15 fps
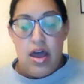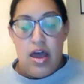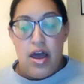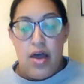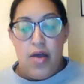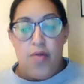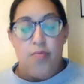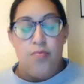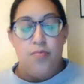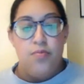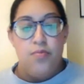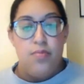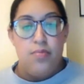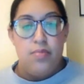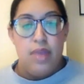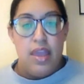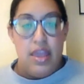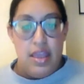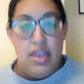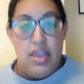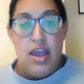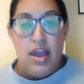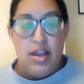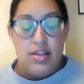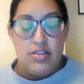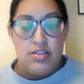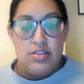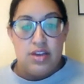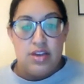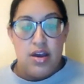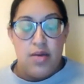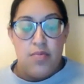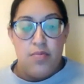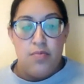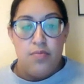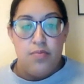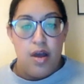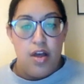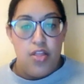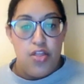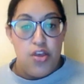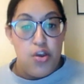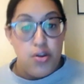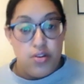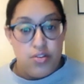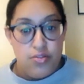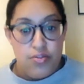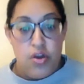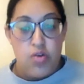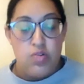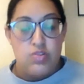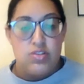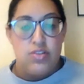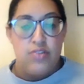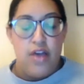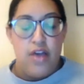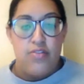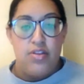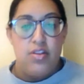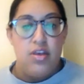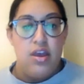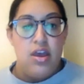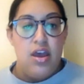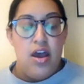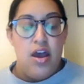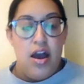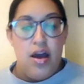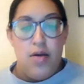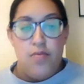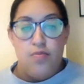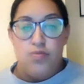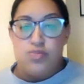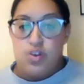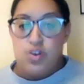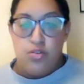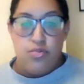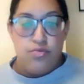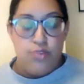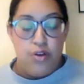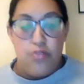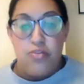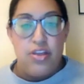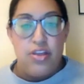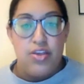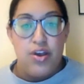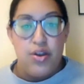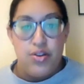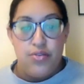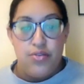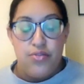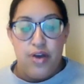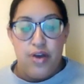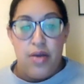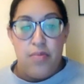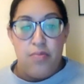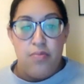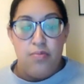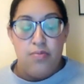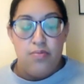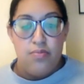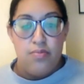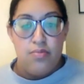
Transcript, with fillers: Um, he and um, a third of the host of heaven, um, so roughly a third of um,